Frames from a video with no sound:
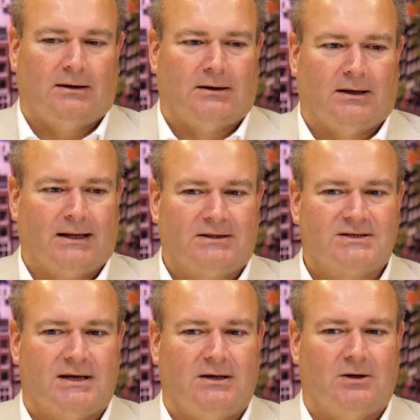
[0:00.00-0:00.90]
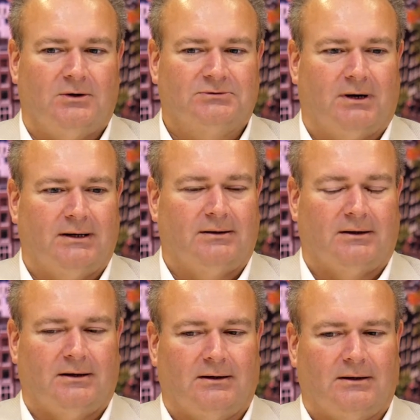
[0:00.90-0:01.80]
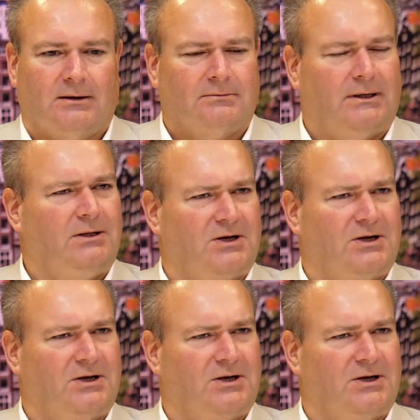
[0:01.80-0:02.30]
Like the saying goes, right? In